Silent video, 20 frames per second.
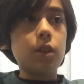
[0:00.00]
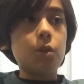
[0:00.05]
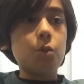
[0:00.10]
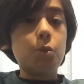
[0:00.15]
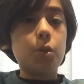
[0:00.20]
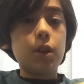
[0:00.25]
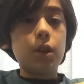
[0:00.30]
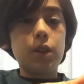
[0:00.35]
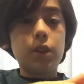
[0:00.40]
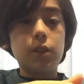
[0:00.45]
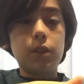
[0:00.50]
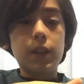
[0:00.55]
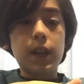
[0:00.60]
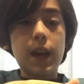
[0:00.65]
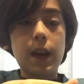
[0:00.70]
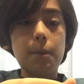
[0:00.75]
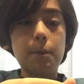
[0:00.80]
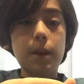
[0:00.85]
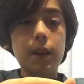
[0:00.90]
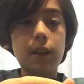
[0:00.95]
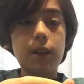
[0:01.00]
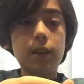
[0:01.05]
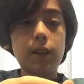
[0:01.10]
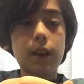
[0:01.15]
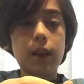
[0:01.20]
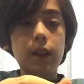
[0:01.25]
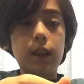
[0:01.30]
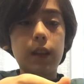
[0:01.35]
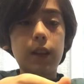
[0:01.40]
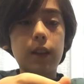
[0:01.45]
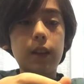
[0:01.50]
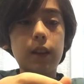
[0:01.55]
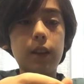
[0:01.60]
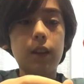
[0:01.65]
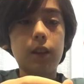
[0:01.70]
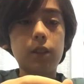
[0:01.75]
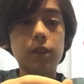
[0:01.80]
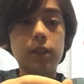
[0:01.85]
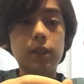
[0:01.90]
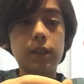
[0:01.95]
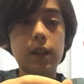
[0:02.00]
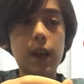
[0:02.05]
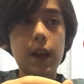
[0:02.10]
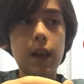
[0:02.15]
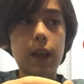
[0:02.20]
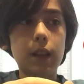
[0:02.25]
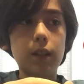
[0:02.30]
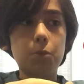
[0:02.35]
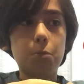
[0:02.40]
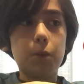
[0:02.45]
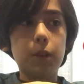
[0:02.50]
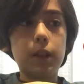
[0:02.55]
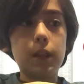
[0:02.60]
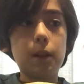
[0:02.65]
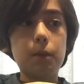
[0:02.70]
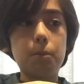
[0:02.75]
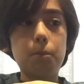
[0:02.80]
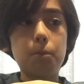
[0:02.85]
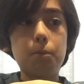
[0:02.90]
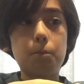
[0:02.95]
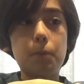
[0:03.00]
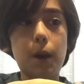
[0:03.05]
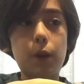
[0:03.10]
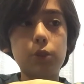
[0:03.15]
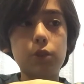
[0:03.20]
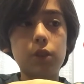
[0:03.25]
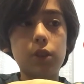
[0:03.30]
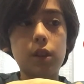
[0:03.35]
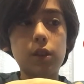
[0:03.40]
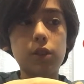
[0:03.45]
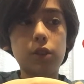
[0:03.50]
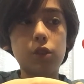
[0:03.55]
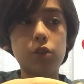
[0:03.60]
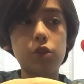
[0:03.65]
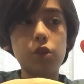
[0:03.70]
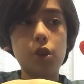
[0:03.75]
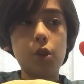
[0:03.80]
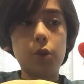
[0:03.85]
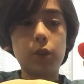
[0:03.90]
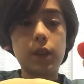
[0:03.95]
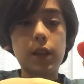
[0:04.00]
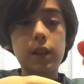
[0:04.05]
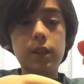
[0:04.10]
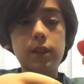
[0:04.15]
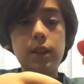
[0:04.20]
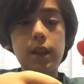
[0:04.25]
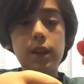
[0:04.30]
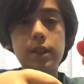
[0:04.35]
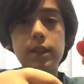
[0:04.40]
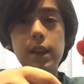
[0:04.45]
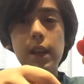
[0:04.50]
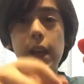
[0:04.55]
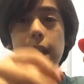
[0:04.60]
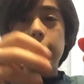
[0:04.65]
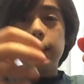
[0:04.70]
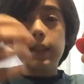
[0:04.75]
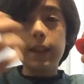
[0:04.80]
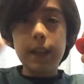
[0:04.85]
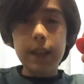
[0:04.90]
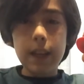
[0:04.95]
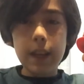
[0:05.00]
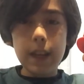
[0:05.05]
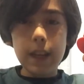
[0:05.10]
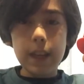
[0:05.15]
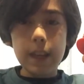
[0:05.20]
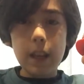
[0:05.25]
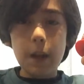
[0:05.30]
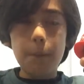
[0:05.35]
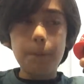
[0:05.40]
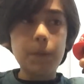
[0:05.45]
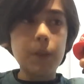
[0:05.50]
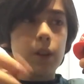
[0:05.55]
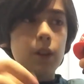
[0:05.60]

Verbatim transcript: with Hammock and like he hurts his hand, but then Bowser does a joke that says, "Te no,